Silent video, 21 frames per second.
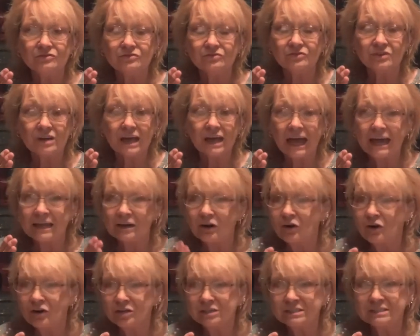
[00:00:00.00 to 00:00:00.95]
had a
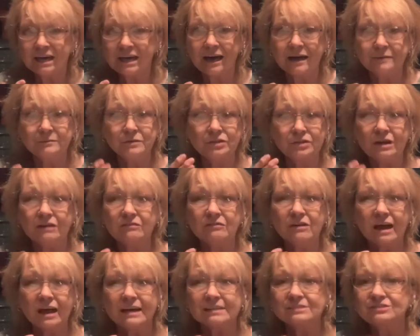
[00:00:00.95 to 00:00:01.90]
hard time, you know,
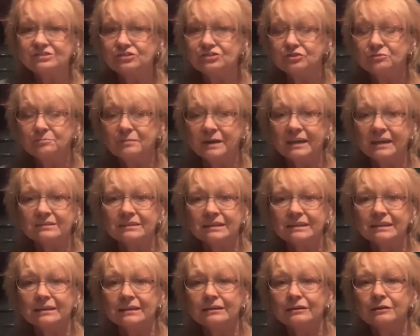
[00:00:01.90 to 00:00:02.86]
last year about
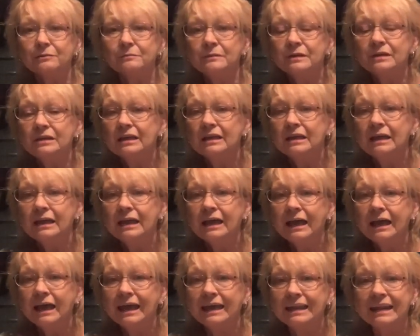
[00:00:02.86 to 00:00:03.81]
getting them.
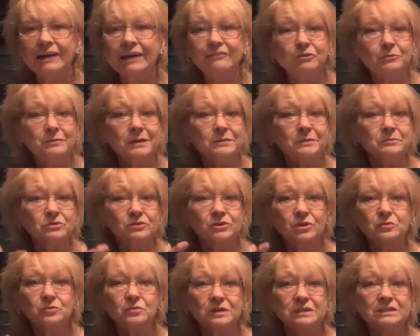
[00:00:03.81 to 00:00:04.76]
And I remember
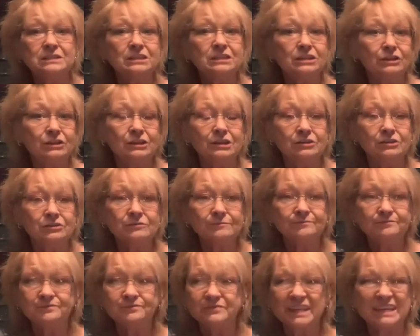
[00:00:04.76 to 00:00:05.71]
going to their,
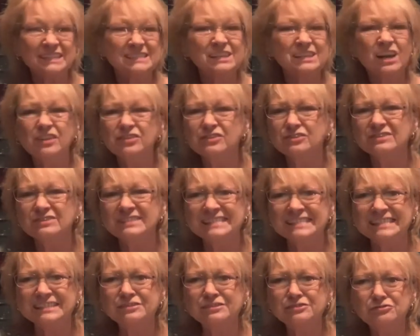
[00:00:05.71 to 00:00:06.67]
it's not their
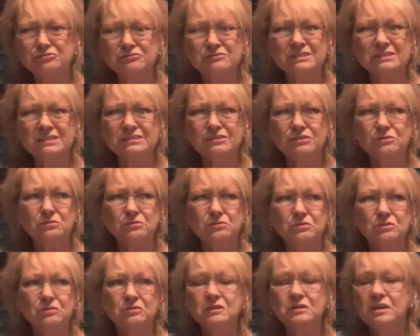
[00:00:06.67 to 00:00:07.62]
sister
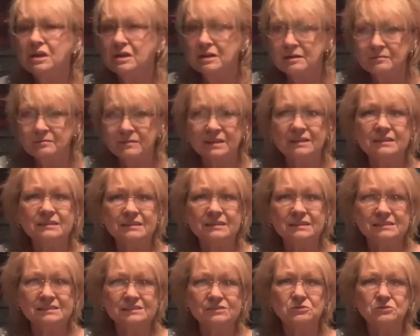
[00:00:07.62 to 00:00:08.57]
store, but the
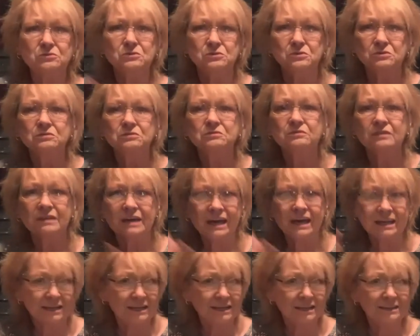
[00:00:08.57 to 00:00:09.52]
store
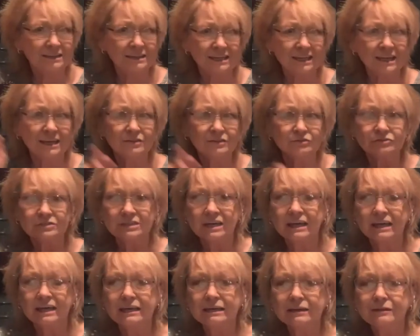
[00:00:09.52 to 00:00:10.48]
in the other
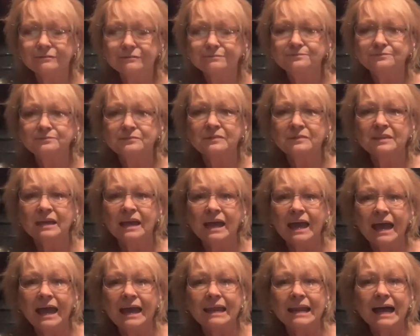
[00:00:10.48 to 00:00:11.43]
town.
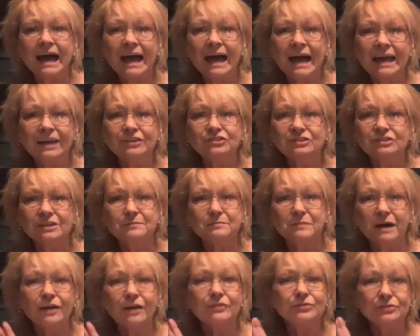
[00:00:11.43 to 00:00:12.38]
And I actually
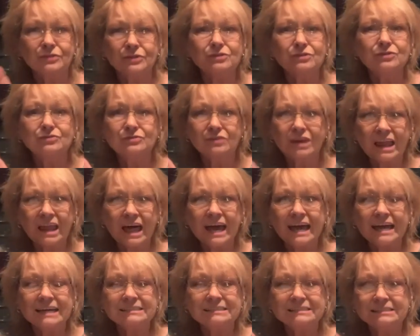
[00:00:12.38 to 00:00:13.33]
bought their
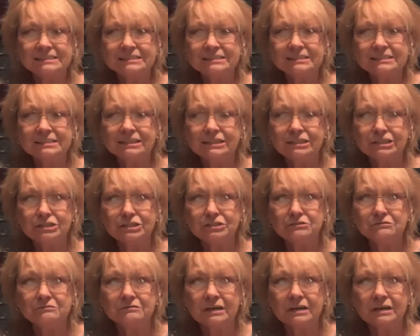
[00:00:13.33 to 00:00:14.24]
last 2